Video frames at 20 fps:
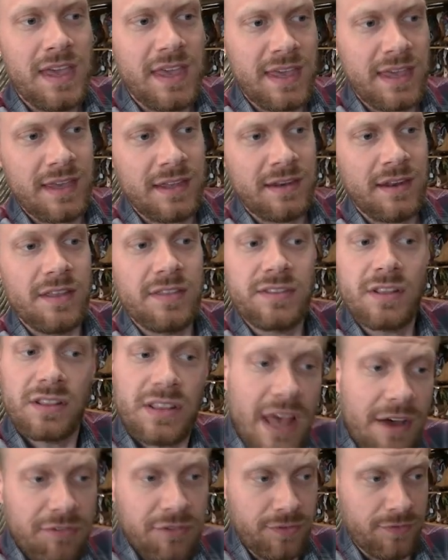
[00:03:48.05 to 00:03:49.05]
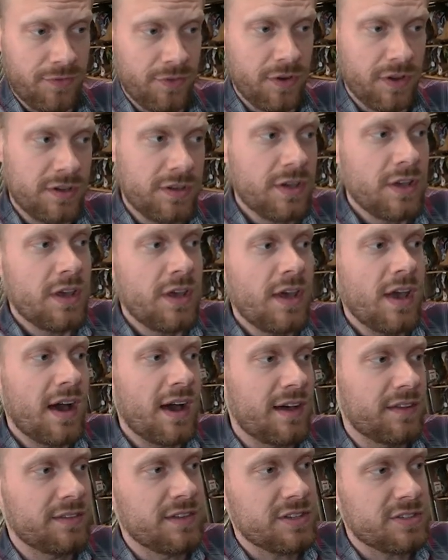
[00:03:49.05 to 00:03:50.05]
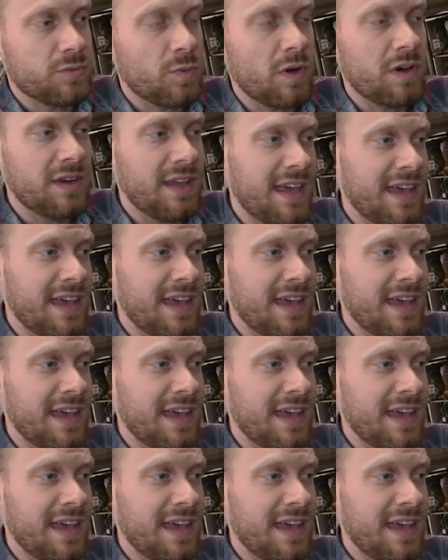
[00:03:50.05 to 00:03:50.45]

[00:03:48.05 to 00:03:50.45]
in the left foot on this one